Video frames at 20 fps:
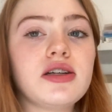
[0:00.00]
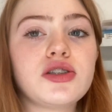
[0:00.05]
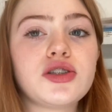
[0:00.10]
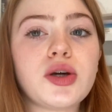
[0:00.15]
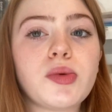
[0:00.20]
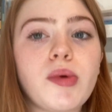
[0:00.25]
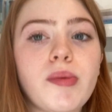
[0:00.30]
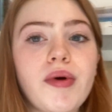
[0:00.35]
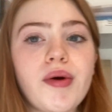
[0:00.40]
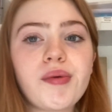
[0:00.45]
So
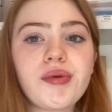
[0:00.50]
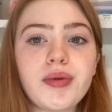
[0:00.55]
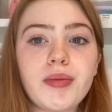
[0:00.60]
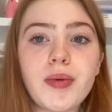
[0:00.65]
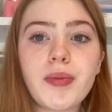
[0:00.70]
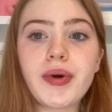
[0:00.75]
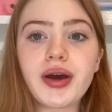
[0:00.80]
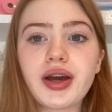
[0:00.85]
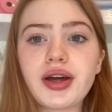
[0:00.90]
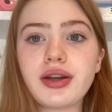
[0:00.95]
we'll probably be
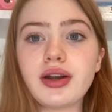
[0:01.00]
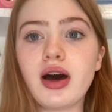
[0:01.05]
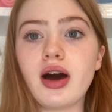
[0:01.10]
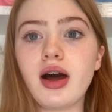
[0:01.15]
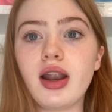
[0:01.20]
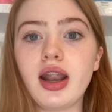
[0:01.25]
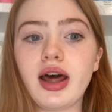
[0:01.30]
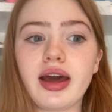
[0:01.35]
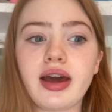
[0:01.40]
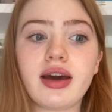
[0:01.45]
picking her
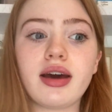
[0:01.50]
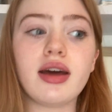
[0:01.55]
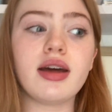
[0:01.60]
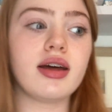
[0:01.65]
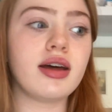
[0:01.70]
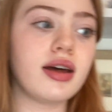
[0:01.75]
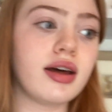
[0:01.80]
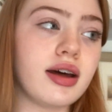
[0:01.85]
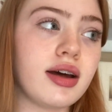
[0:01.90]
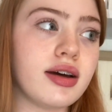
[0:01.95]
like
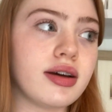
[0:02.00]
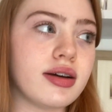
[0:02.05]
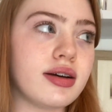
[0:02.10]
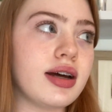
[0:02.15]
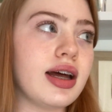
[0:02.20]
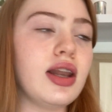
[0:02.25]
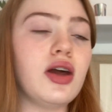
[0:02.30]
a